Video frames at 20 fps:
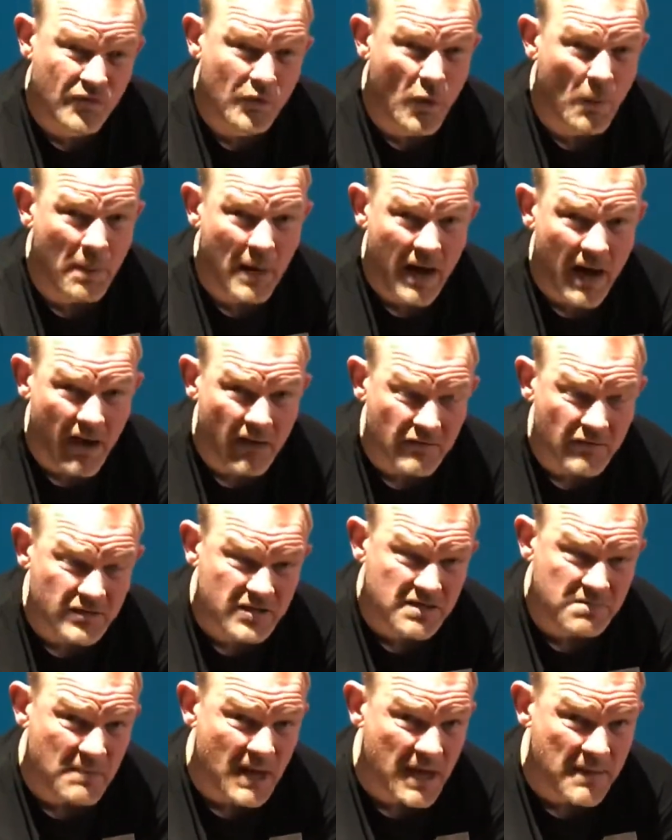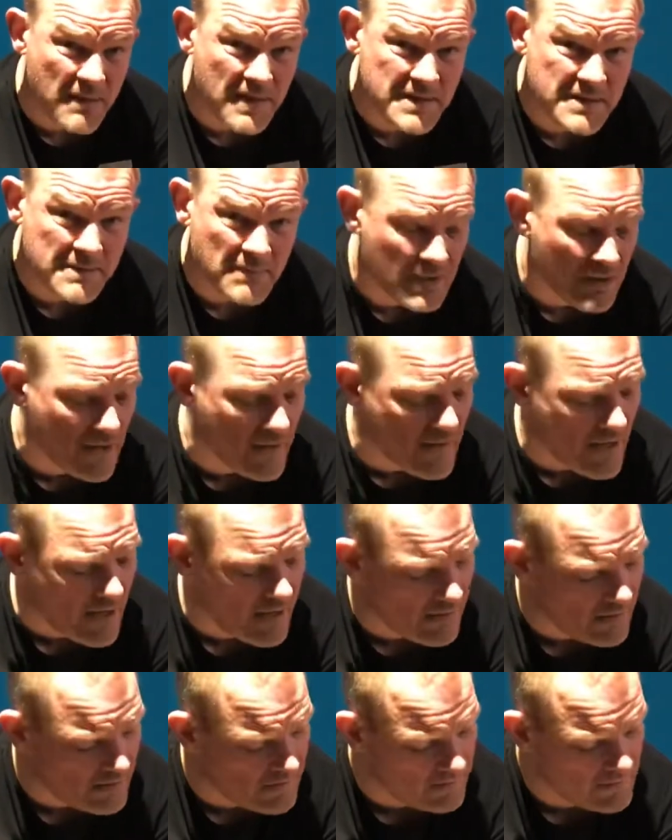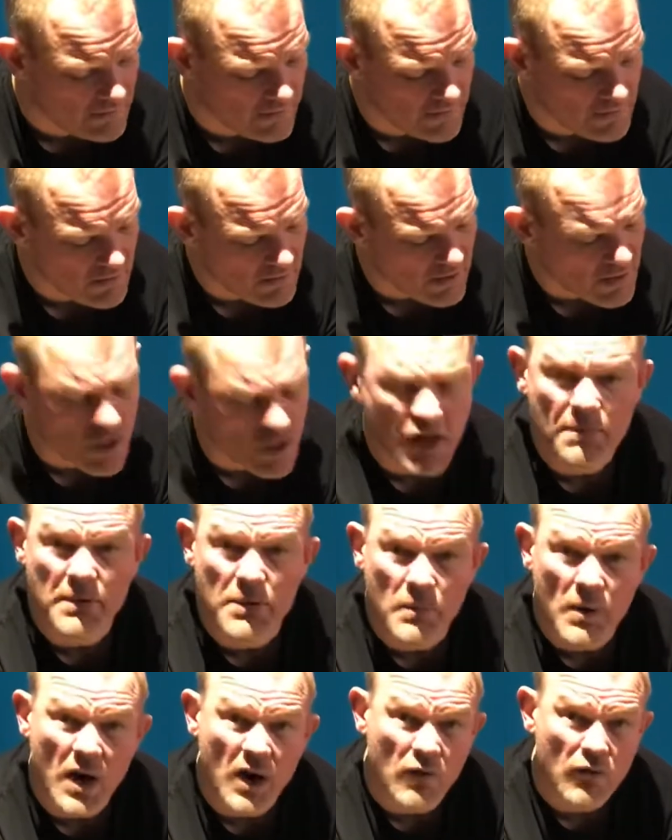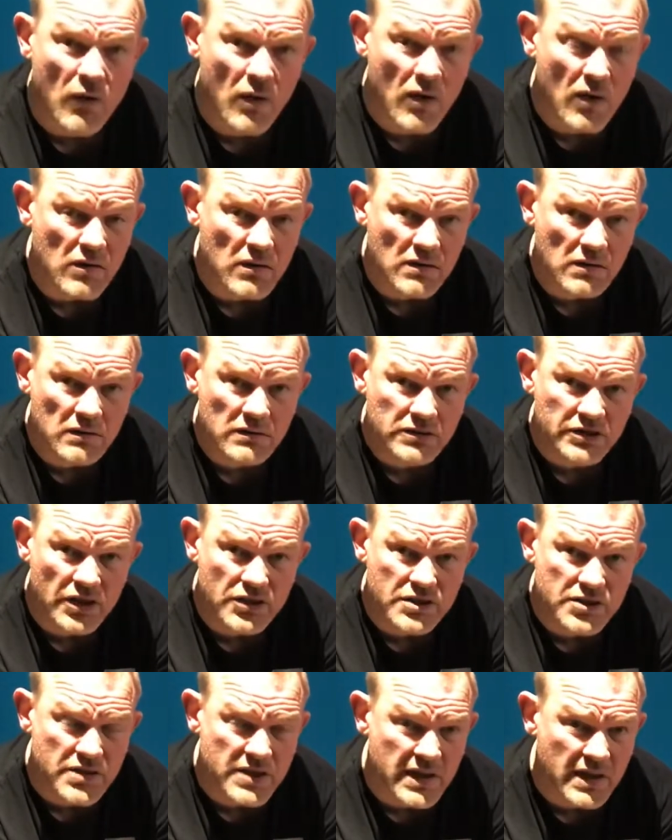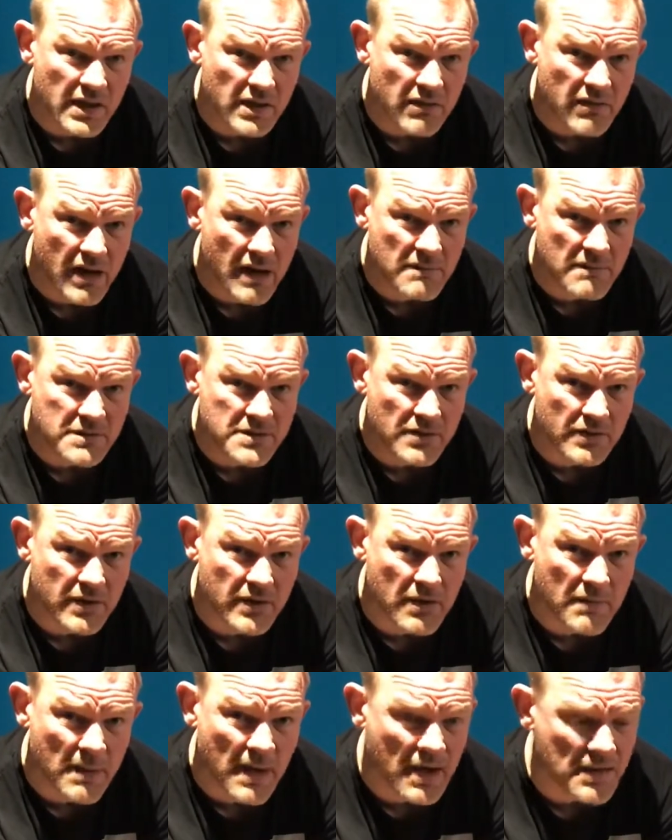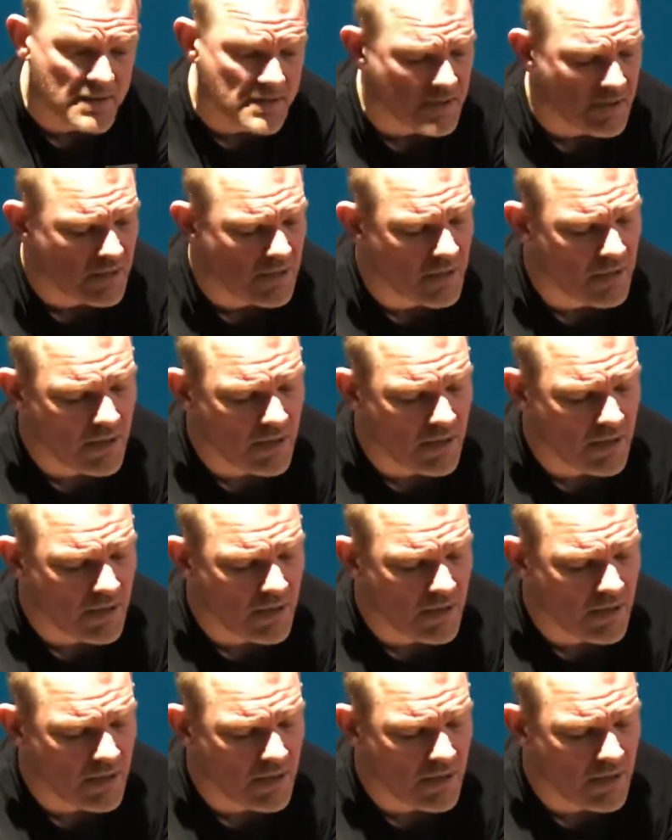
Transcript: 4 pounds maybe, something like that. I could be well wrong, so 2 kilograms or thereabouts.